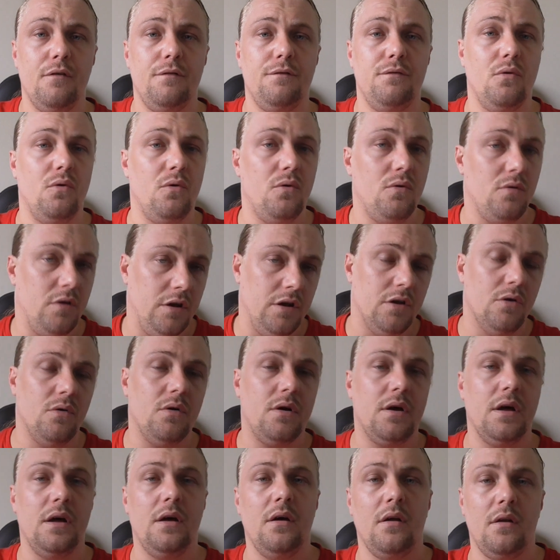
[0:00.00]
for a
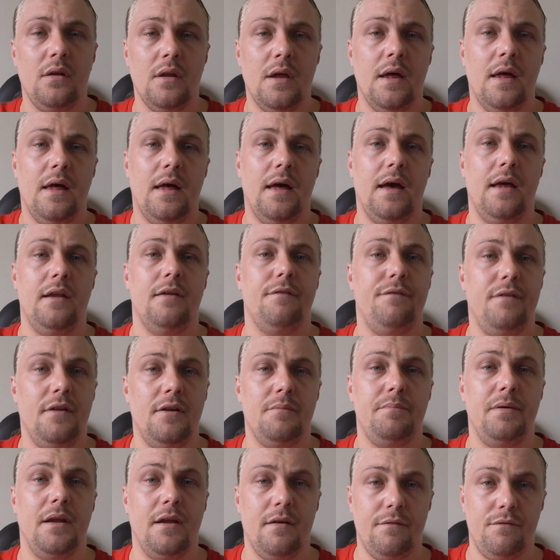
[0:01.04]
girl and a
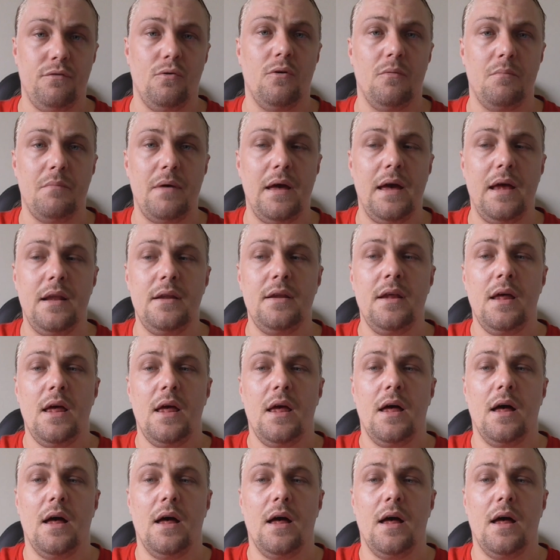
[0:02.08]
Filipino for a man,